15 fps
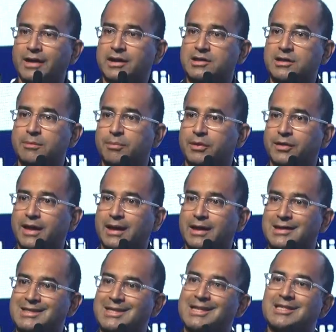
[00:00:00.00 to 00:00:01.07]
sympathetics
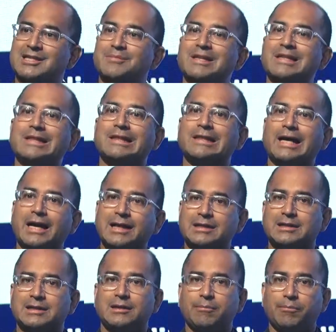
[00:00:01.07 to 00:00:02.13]
tend to be less
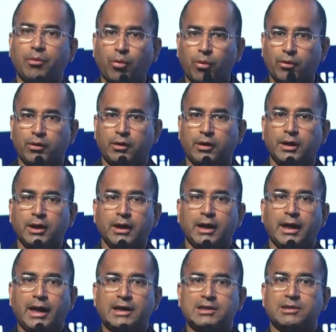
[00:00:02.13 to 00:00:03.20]
important
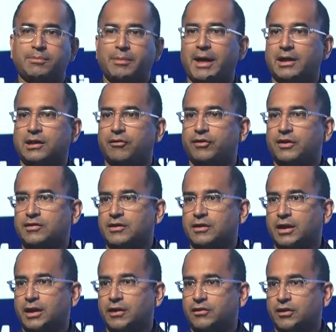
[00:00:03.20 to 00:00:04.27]
as a
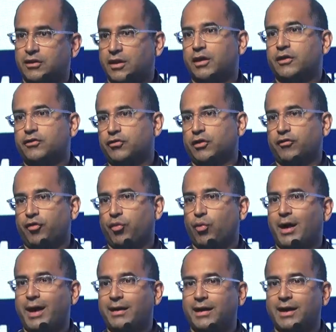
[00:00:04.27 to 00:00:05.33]
pathophysiologic construct for why
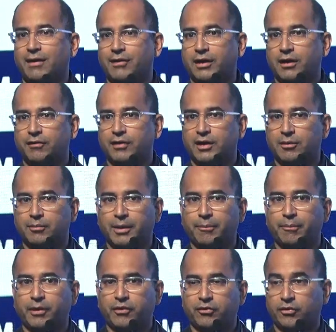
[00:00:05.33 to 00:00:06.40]
they have elevated blood
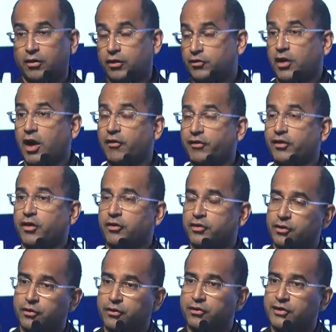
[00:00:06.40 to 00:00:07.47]
pressure. It's often
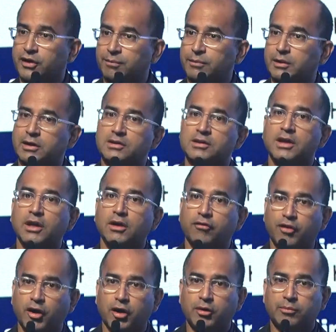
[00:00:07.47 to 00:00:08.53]
arterial stiffness,
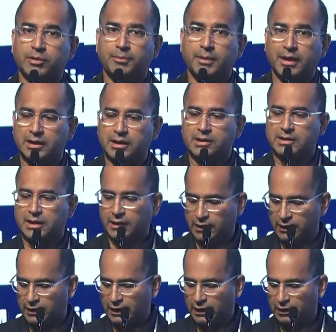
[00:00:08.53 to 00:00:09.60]
volume dependence, and
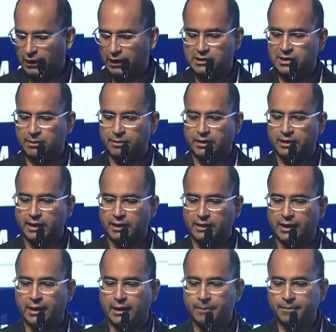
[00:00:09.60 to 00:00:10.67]
something like that.